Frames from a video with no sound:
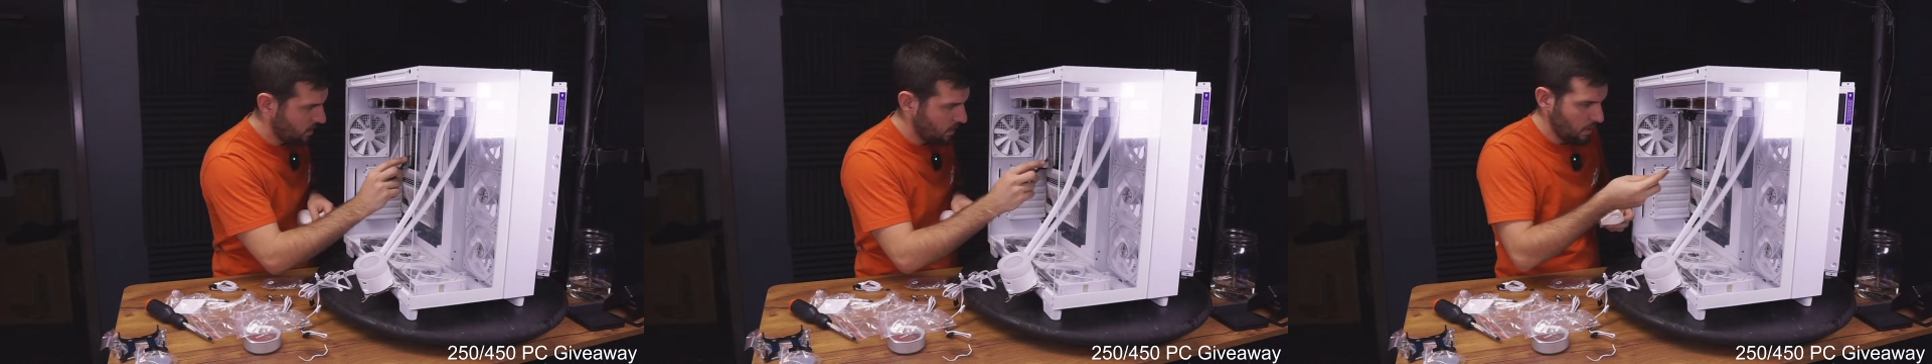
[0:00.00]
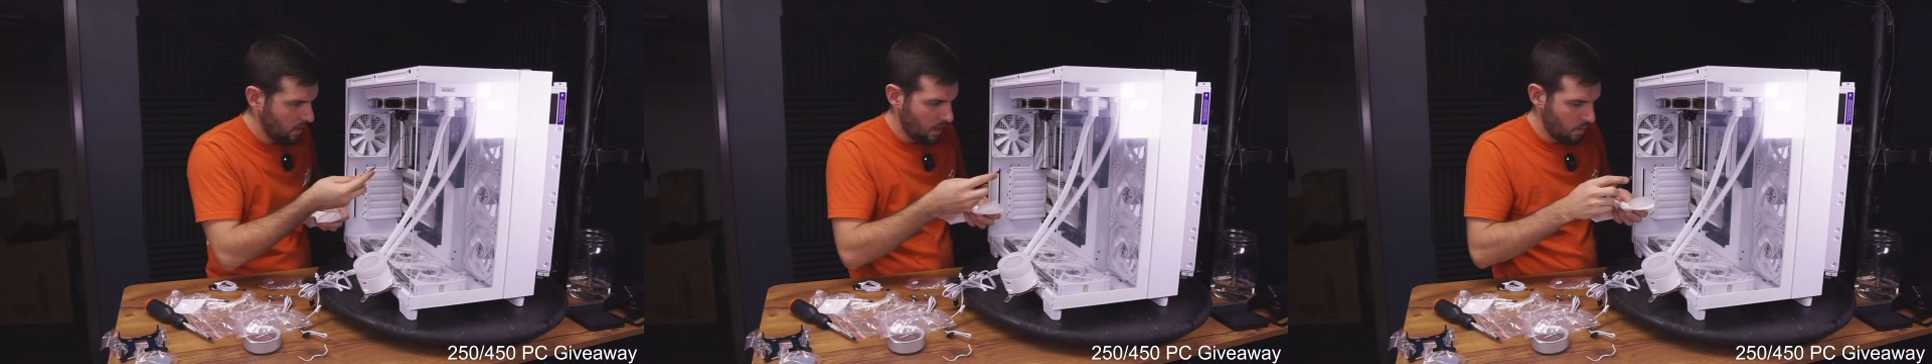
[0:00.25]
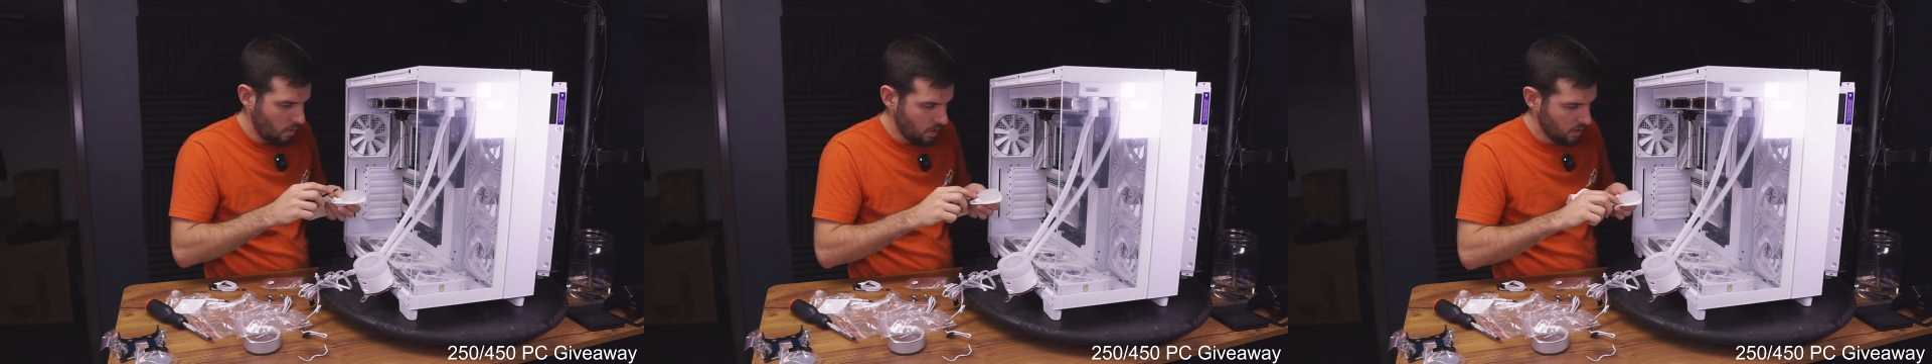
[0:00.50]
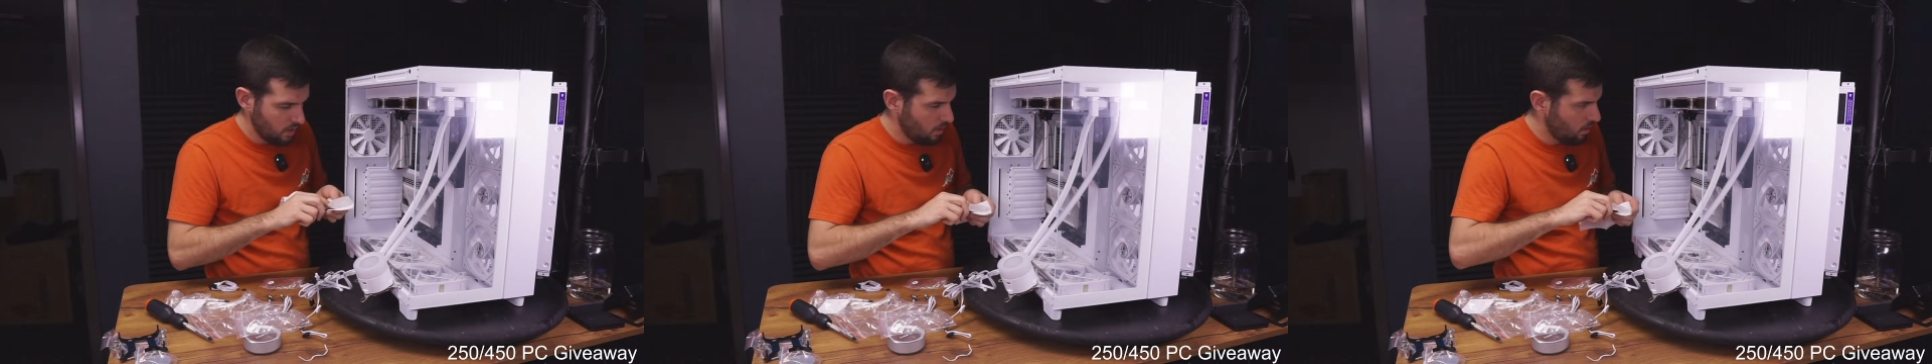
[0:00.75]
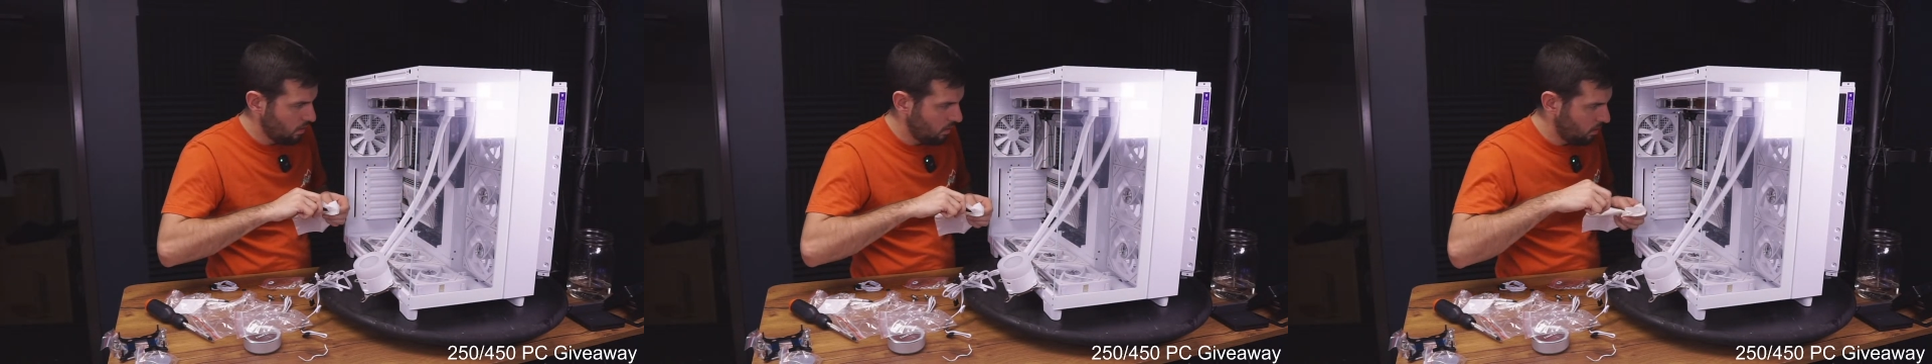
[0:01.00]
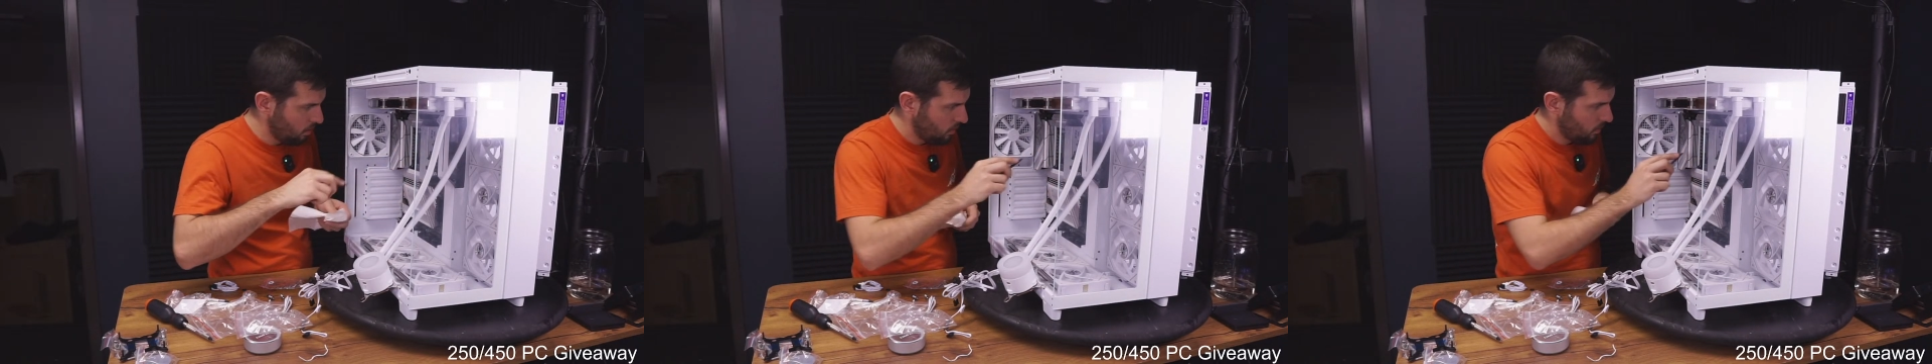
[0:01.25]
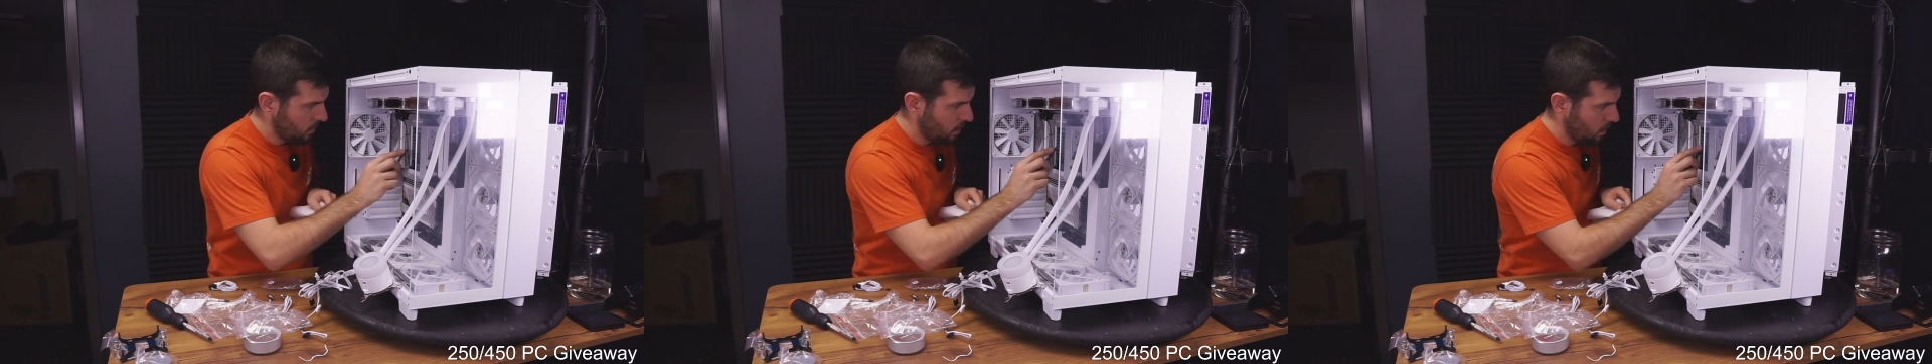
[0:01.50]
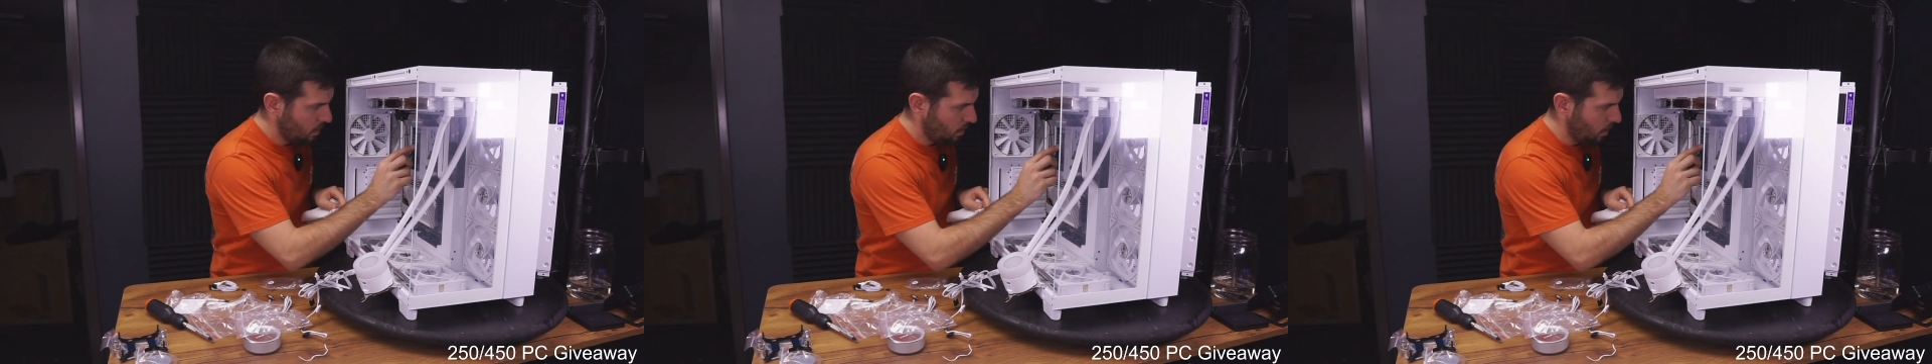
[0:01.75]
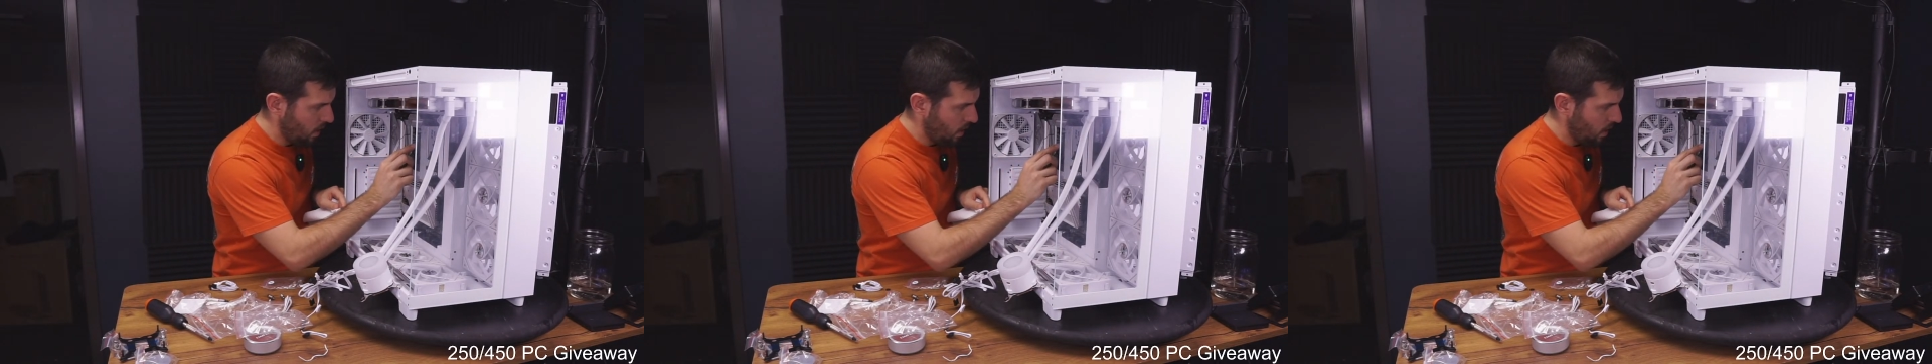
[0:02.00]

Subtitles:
something like Warzone or